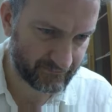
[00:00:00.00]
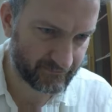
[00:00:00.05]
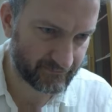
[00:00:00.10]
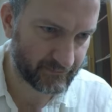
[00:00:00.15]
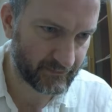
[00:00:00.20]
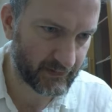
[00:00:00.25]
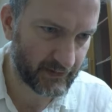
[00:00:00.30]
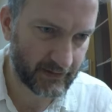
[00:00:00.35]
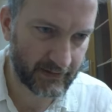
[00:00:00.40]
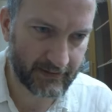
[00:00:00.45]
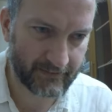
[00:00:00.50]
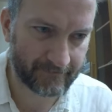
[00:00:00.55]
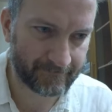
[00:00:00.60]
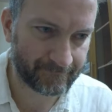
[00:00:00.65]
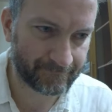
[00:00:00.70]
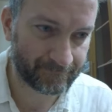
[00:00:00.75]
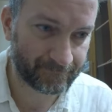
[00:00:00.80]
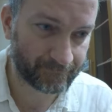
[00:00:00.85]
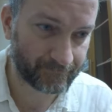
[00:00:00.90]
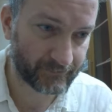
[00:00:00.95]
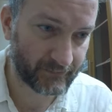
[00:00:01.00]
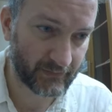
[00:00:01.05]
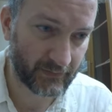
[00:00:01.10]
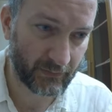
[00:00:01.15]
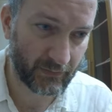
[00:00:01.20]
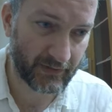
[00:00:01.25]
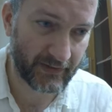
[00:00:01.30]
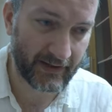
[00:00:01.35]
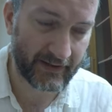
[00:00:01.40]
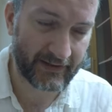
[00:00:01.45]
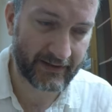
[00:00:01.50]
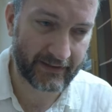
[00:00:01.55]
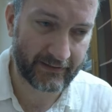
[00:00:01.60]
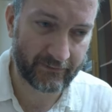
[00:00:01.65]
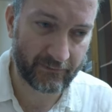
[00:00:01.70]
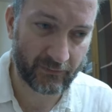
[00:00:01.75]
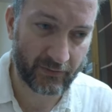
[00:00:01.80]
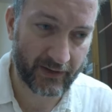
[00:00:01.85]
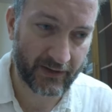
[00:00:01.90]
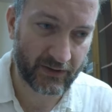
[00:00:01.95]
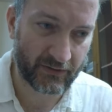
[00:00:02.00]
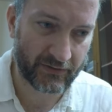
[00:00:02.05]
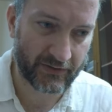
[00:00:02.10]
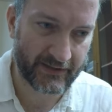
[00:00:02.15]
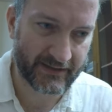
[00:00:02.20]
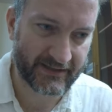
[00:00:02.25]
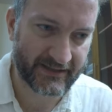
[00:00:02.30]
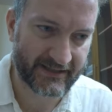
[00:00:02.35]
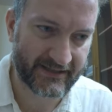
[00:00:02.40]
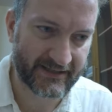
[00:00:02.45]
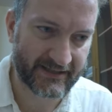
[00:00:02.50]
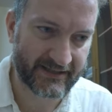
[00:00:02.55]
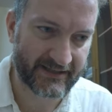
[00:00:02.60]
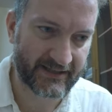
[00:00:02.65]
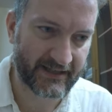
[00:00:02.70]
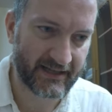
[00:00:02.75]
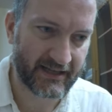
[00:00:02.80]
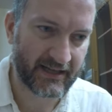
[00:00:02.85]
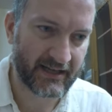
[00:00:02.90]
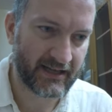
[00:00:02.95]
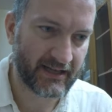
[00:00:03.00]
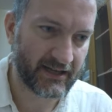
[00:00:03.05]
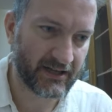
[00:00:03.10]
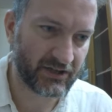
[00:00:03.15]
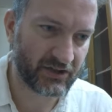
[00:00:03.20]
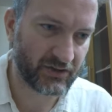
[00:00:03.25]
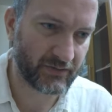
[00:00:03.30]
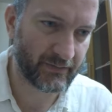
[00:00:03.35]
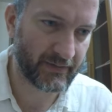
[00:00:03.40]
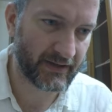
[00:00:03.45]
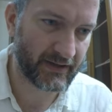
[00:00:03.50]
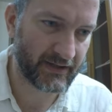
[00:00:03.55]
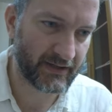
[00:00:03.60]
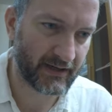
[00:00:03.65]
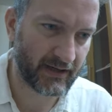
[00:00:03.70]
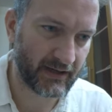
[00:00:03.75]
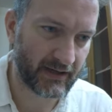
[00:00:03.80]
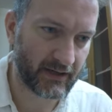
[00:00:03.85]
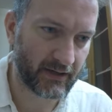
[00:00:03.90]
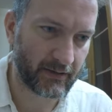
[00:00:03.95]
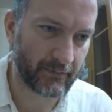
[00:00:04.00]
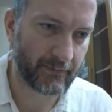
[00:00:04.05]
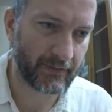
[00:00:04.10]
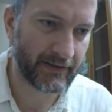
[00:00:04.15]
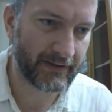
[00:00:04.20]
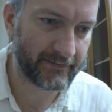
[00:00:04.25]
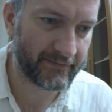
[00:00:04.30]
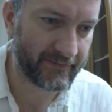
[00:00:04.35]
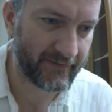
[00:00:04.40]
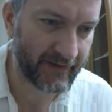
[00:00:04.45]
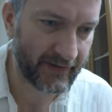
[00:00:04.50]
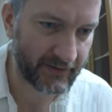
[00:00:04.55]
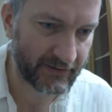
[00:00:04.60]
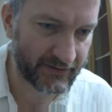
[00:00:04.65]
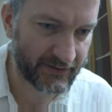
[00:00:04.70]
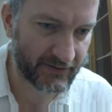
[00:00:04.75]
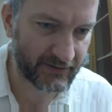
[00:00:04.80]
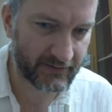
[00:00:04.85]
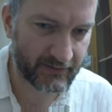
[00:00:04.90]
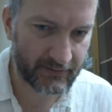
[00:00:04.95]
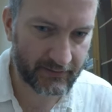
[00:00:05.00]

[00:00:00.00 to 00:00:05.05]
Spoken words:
nothing even running on the instances, this should be like a complete fail zone.